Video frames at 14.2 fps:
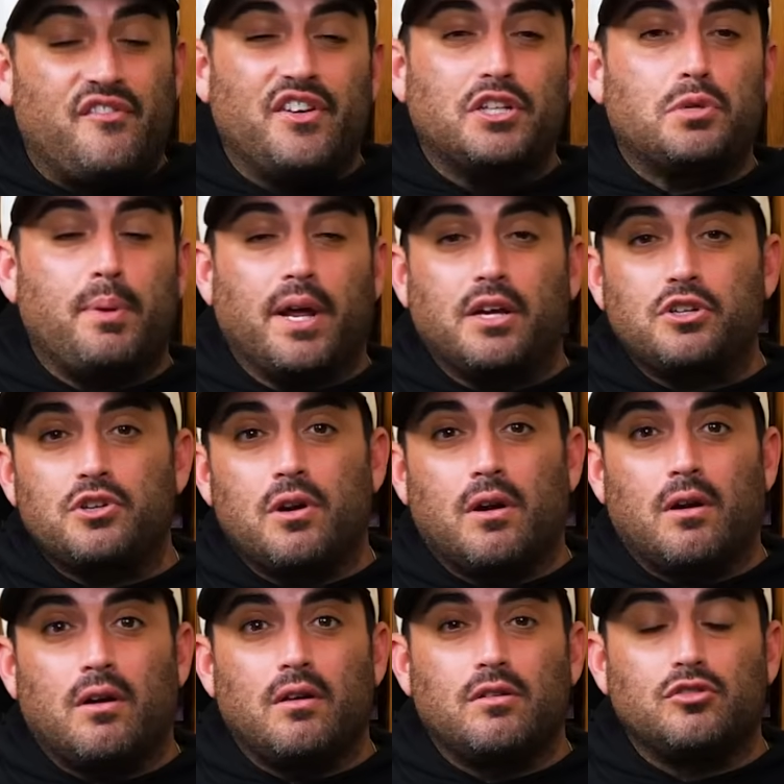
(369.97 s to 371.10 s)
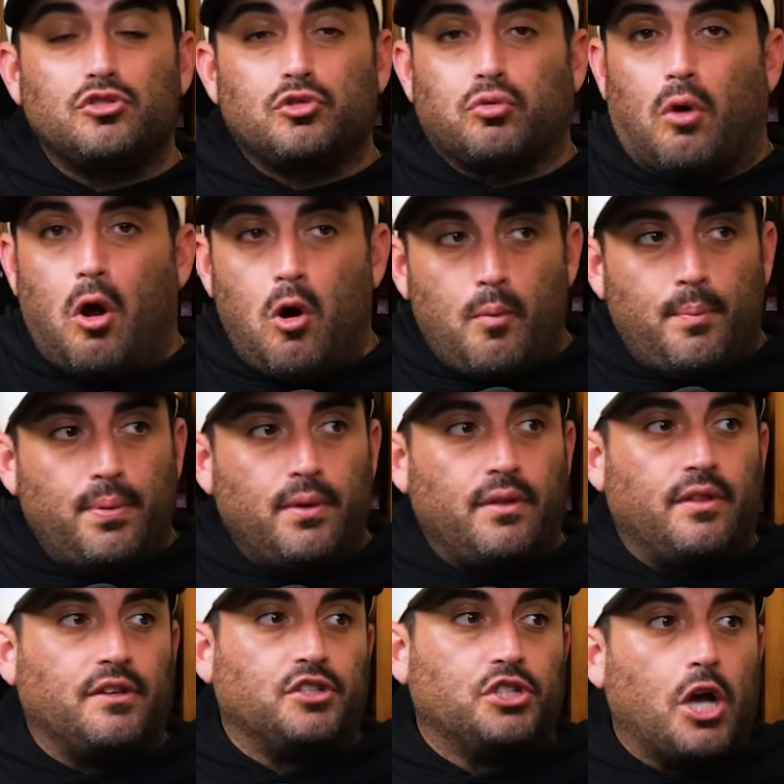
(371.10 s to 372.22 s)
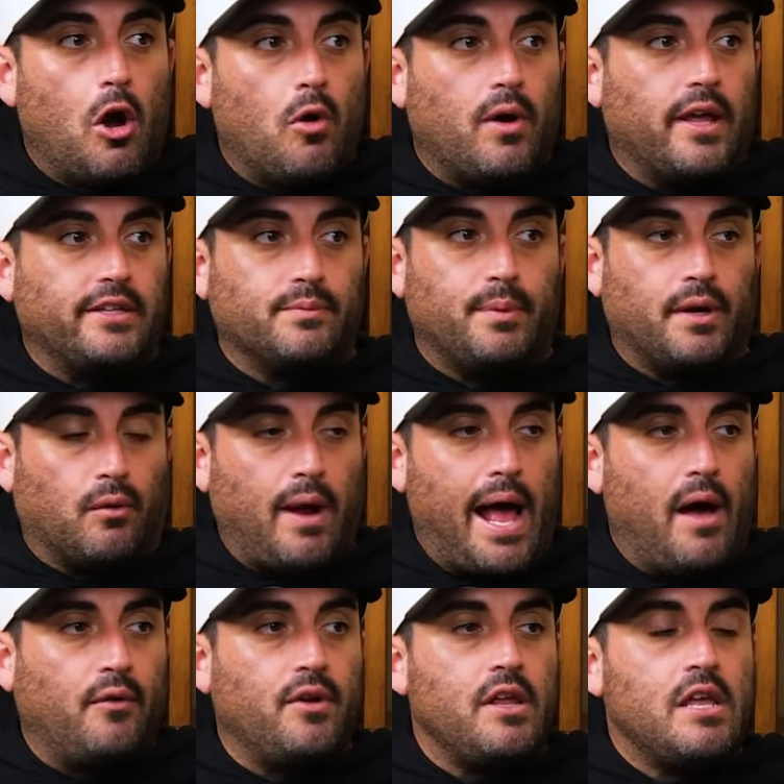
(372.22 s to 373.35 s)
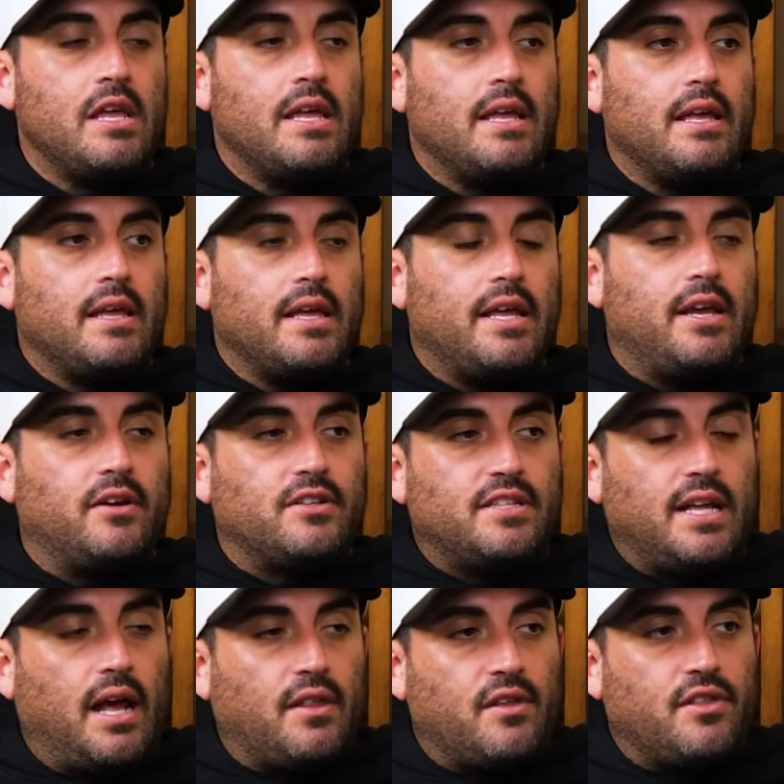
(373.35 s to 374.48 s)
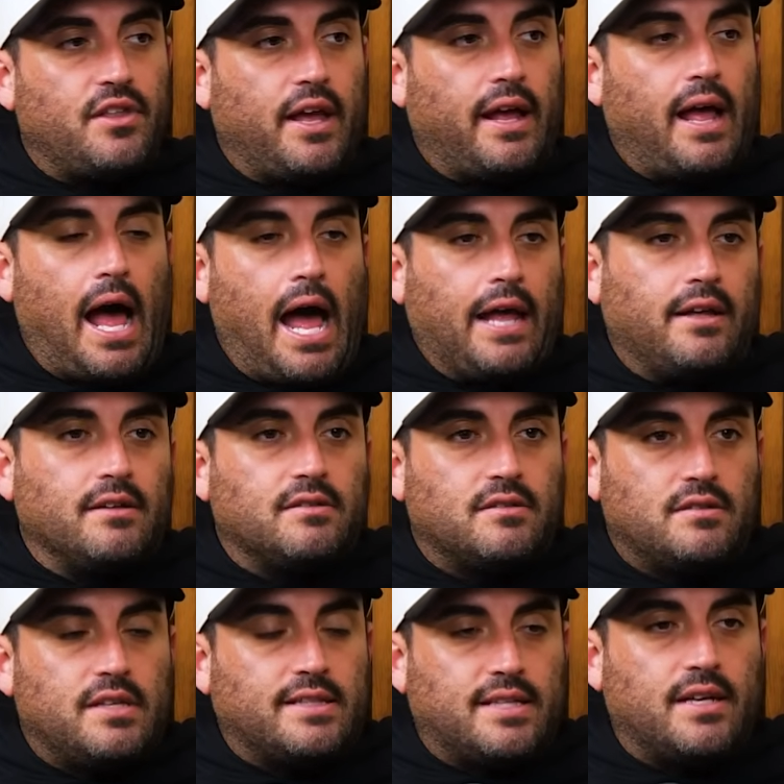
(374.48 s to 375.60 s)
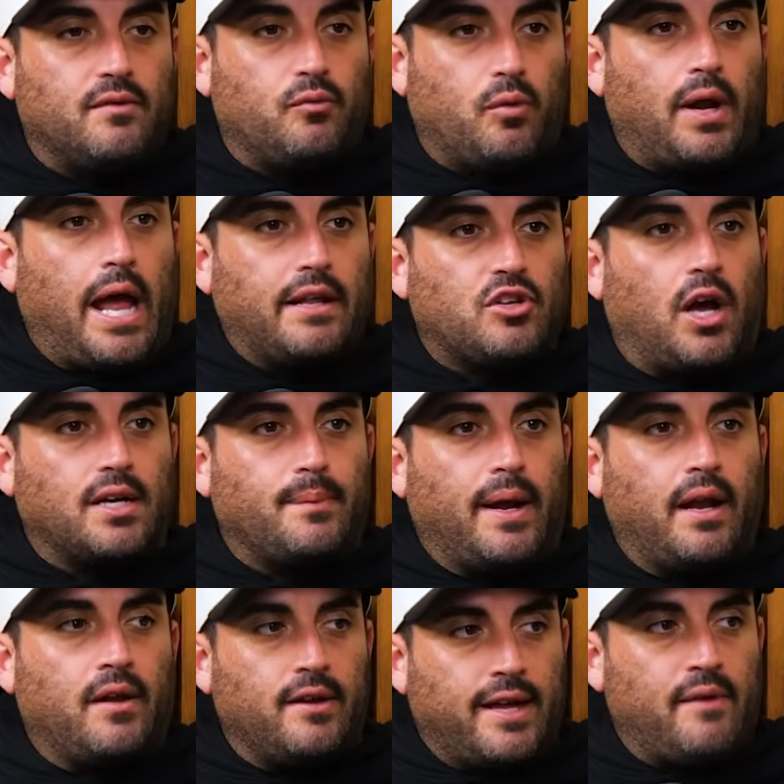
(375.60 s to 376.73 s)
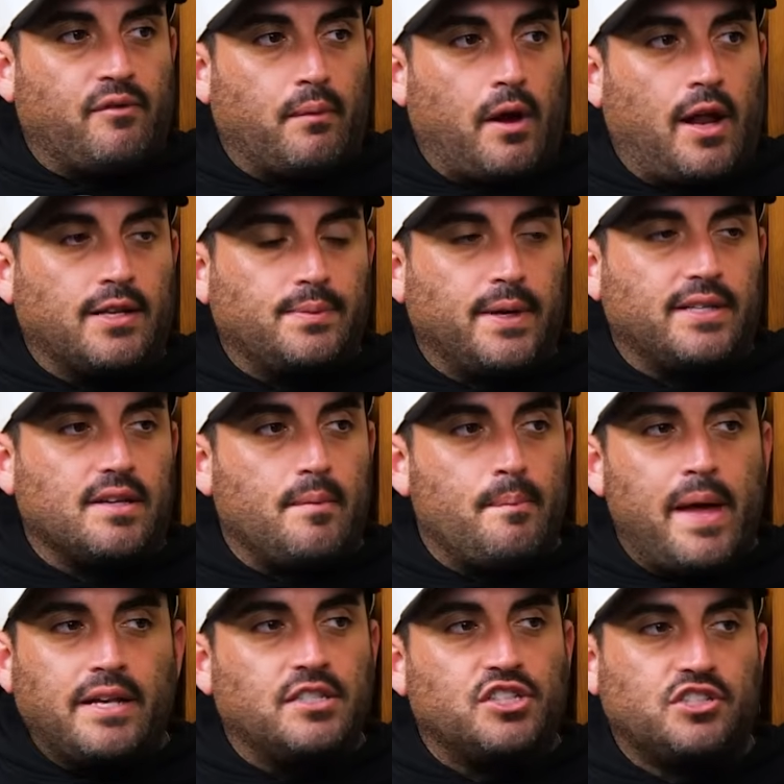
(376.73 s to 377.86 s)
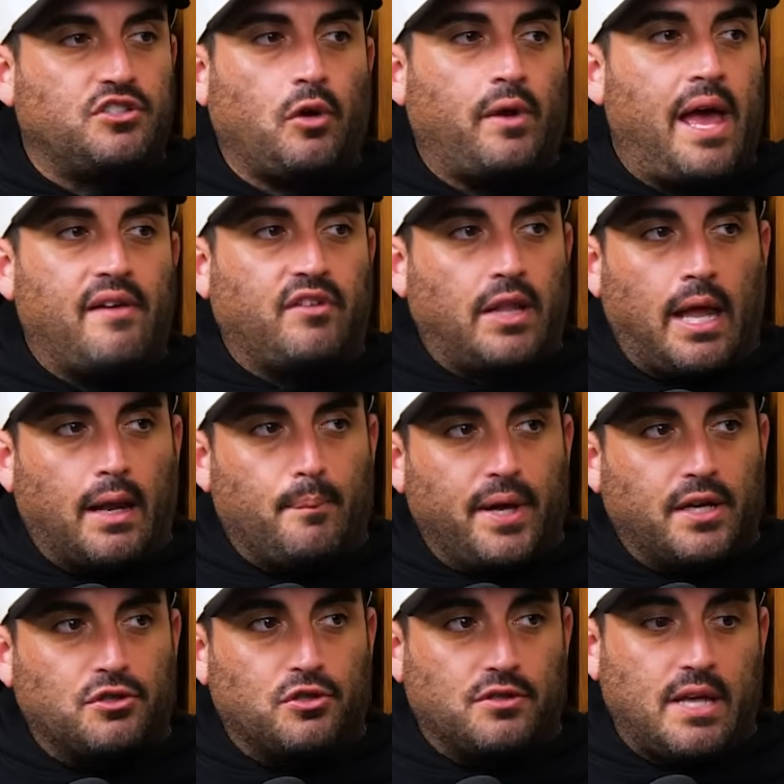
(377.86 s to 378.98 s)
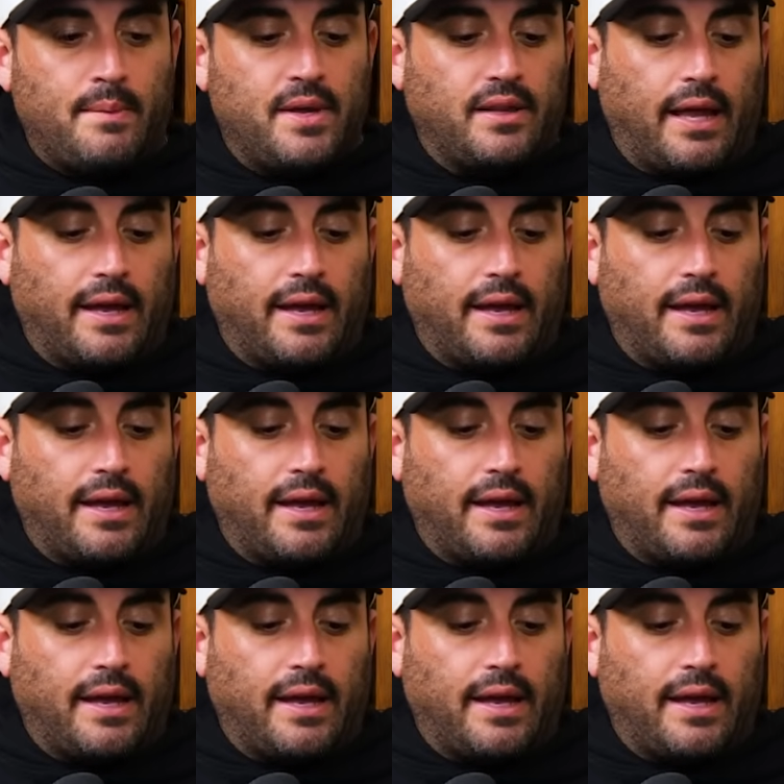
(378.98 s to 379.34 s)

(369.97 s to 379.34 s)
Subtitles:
fish picture trope, the joke has been around. Here's the other thing. When I talked about it, it came from an honest place. Men just don't have a lot of pictures. I mean,